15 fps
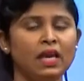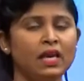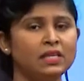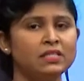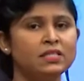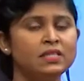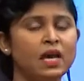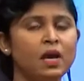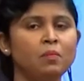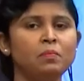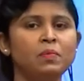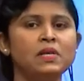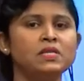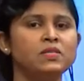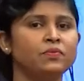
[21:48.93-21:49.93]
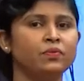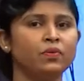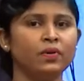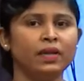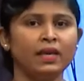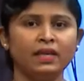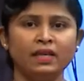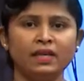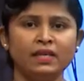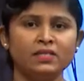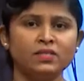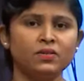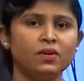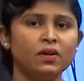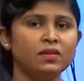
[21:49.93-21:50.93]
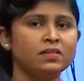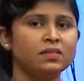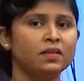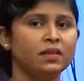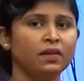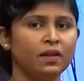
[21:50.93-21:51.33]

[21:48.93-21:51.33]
examples for igneous rocks.